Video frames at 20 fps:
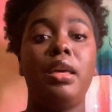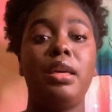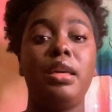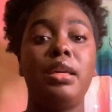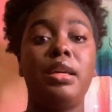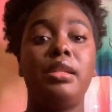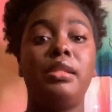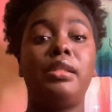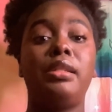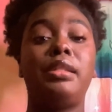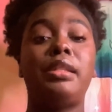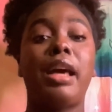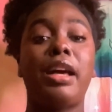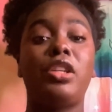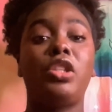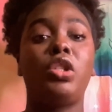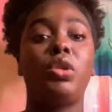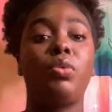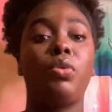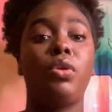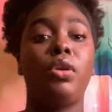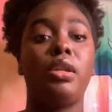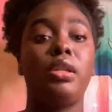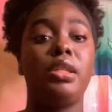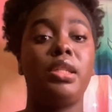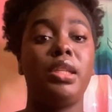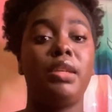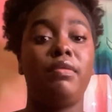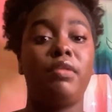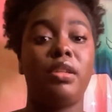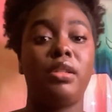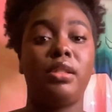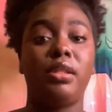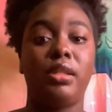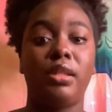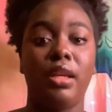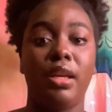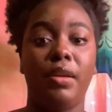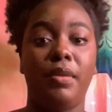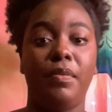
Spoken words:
is sexual deviancy.